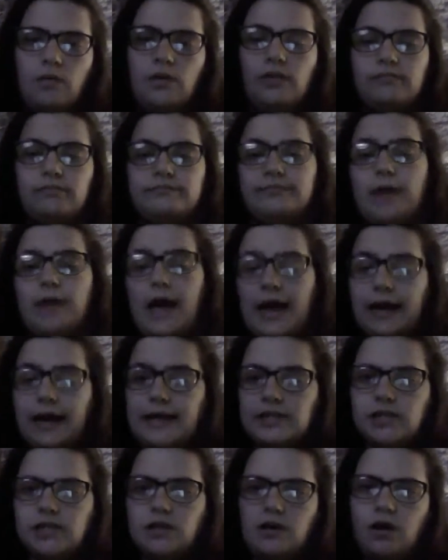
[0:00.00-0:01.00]
Well,
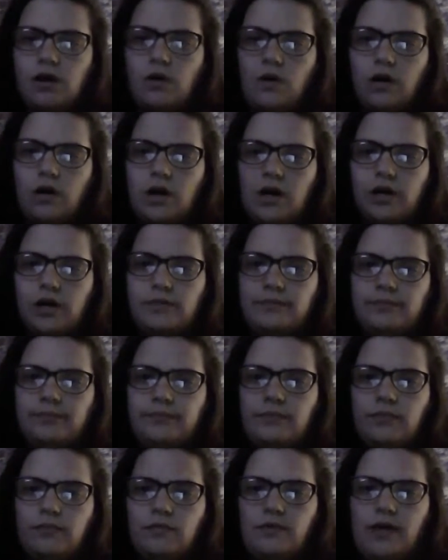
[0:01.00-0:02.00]
I get to the OR
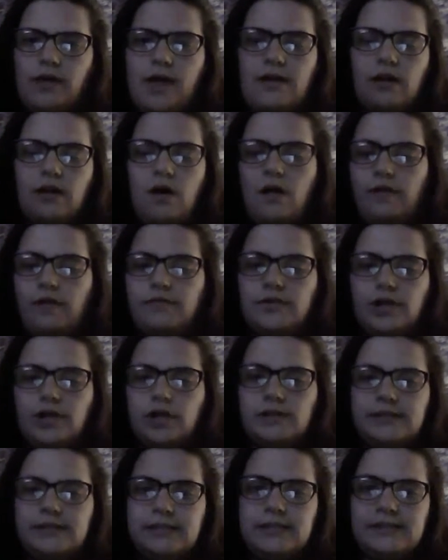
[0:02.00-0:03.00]
and all of the
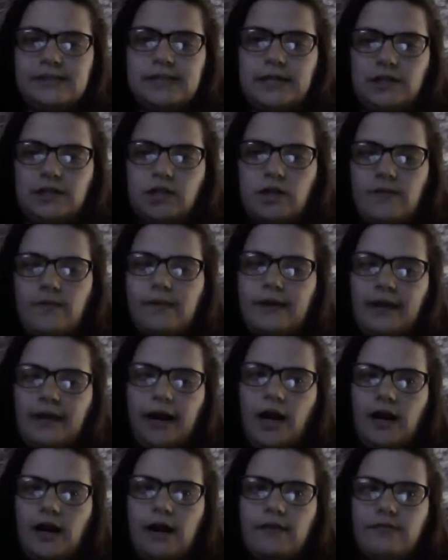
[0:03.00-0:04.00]
nurses that took me
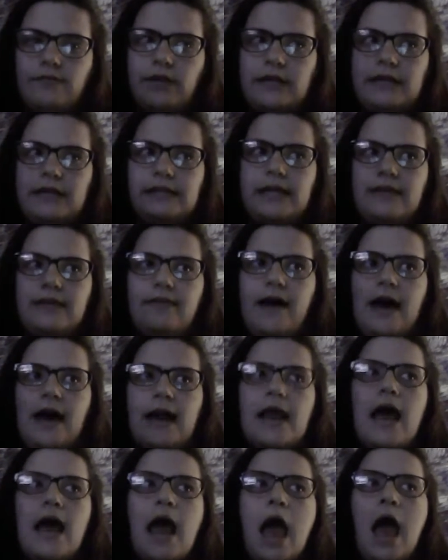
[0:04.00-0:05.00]
there and everything like
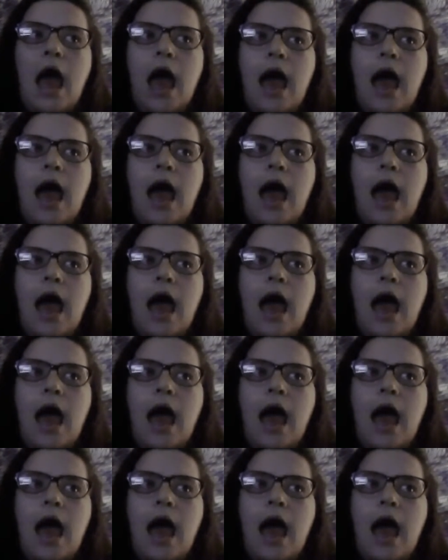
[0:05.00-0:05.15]
that.